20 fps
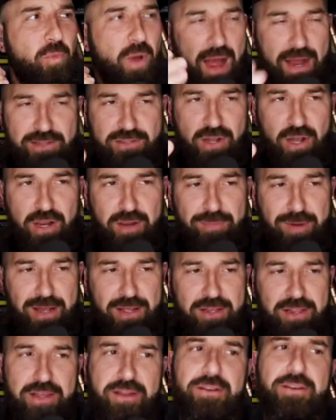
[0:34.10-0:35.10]
I talk
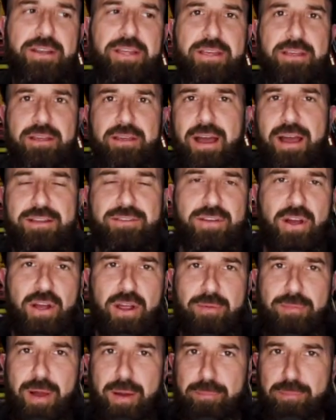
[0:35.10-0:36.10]
about clarity. I
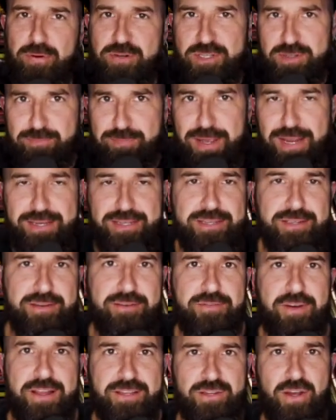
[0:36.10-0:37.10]
talk about
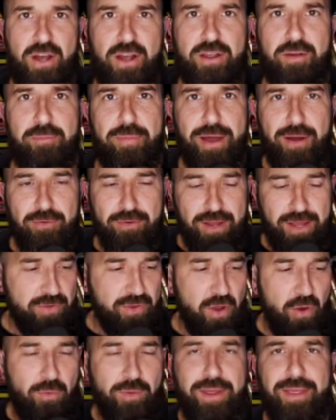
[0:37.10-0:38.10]
perspective. I talk about
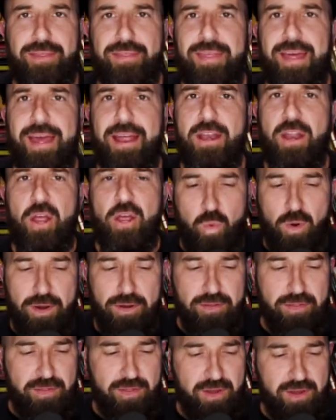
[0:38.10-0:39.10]
knowing that
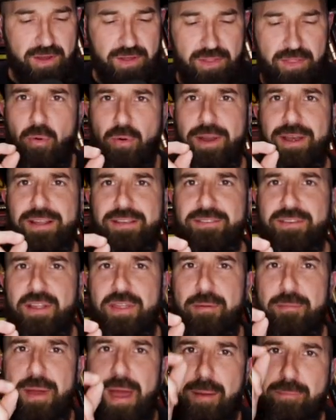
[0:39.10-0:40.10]
where the point is
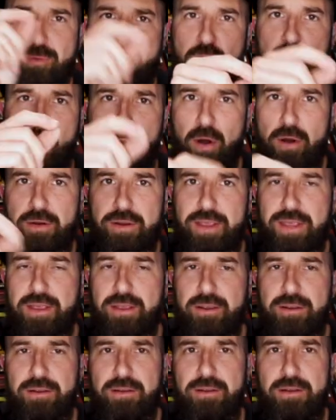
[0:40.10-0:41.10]
on the map, you are
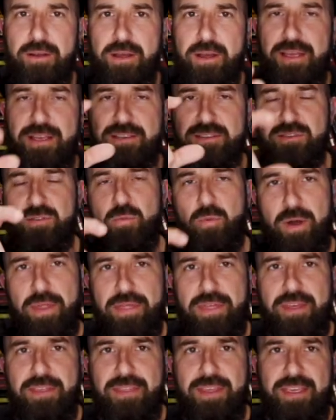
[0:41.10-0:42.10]
here, is the
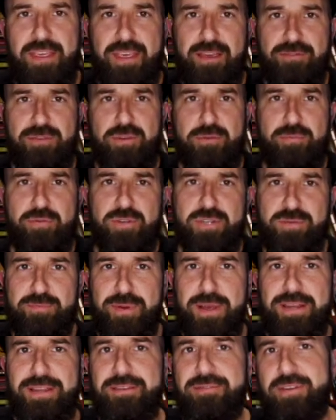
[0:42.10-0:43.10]
one thing that gives you
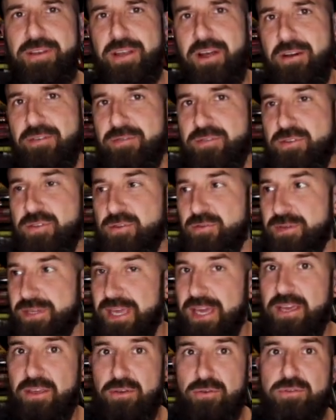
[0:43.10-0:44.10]
perspective enough to
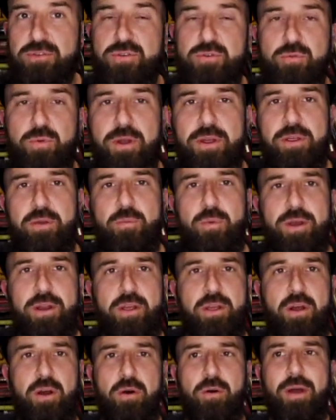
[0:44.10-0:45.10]
get you to where you want to
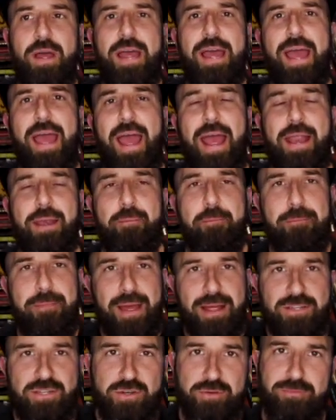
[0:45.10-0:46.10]
go. And
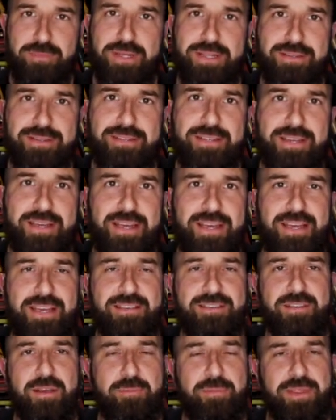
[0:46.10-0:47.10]
measurement
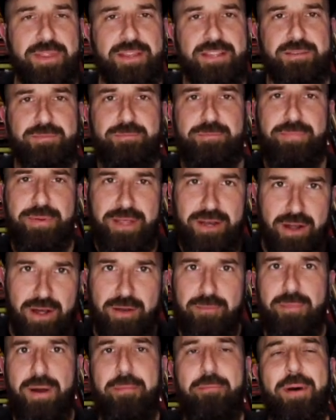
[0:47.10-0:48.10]
is something that's been
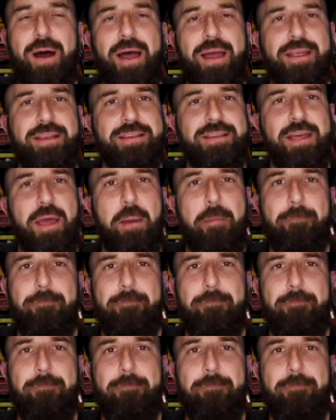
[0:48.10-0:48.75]
on my mind.